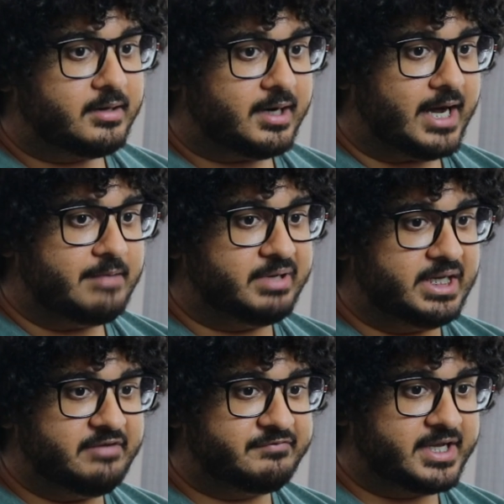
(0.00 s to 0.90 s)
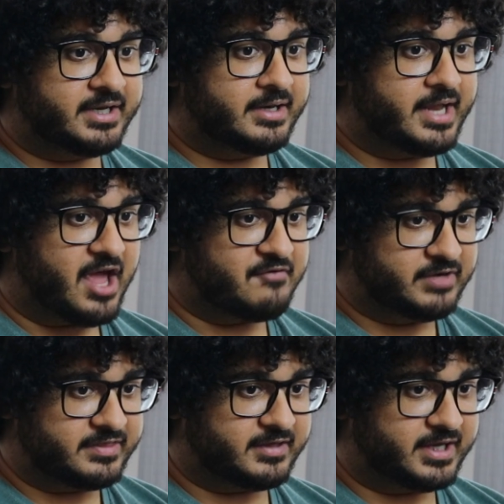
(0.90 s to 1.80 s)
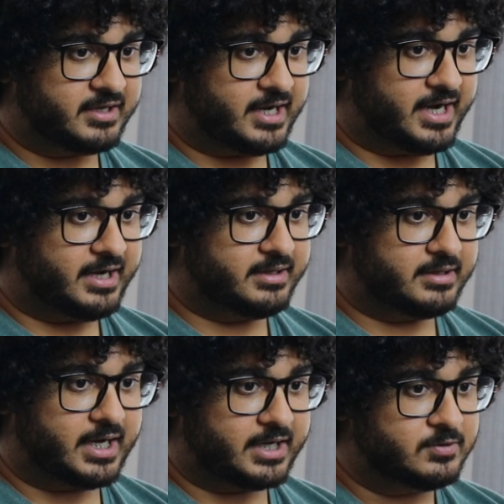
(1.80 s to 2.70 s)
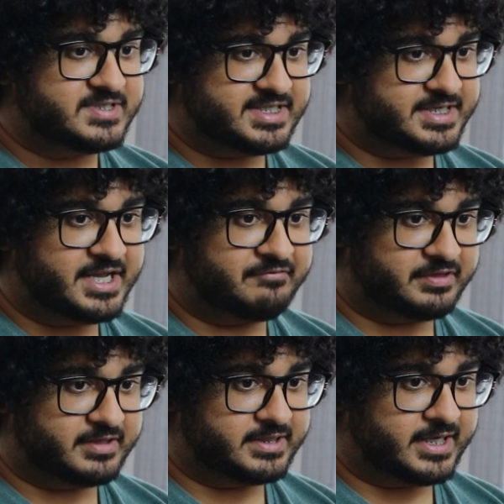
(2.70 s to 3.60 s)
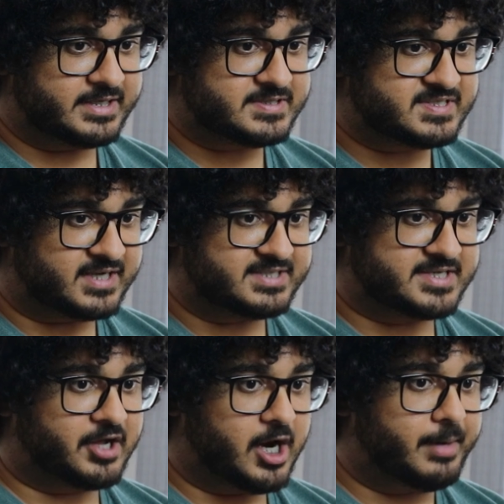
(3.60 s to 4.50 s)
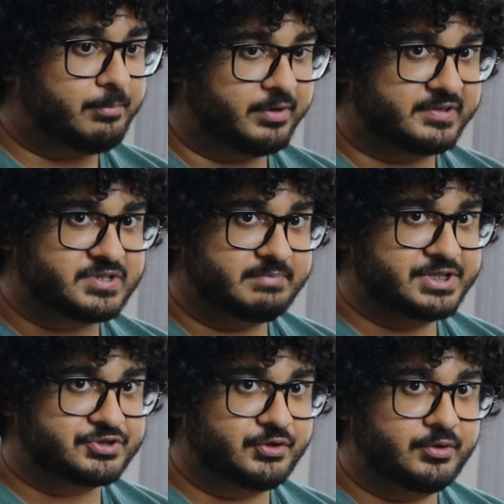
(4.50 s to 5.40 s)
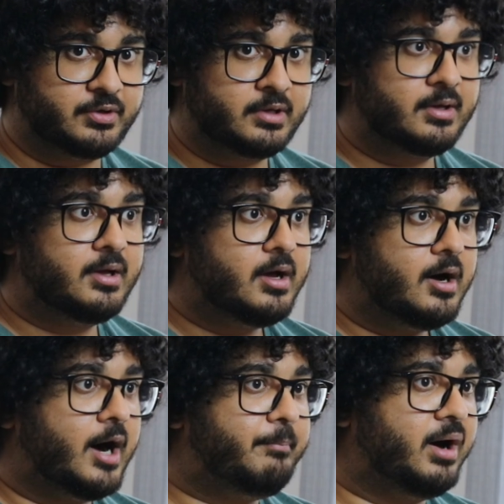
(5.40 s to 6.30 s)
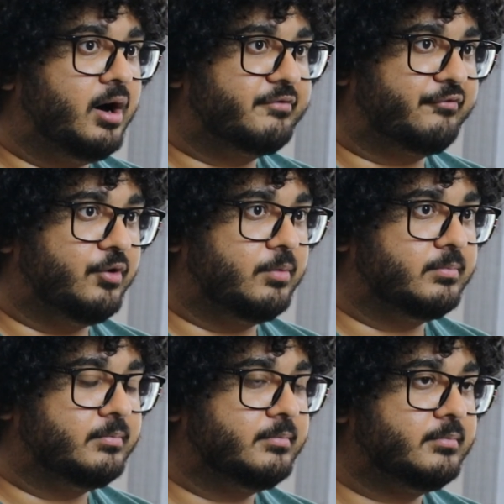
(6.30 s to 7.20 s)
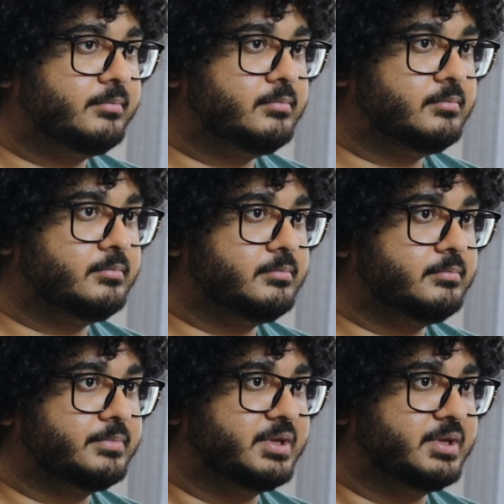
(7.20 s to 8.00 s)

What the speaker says: I believed in everything, I considered everything that science had come up with to be true, apart from the